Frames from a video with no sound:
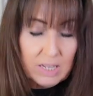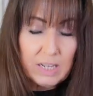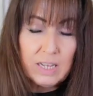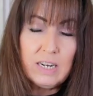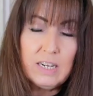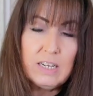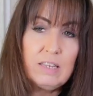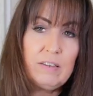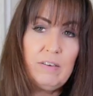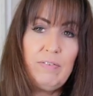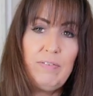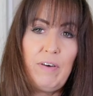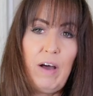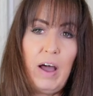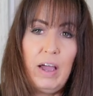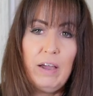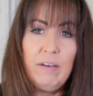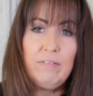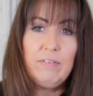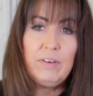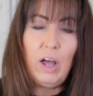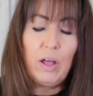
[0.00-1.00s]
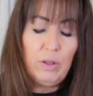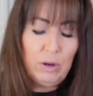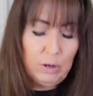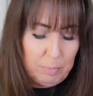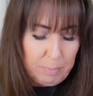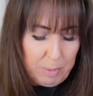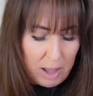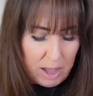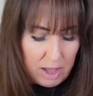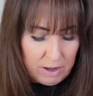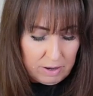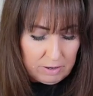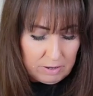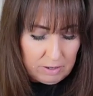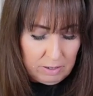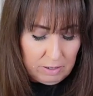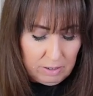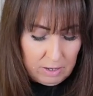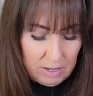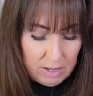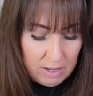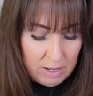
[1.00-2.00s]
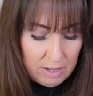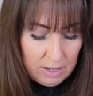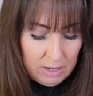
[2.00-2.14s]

It is a $5 pattern.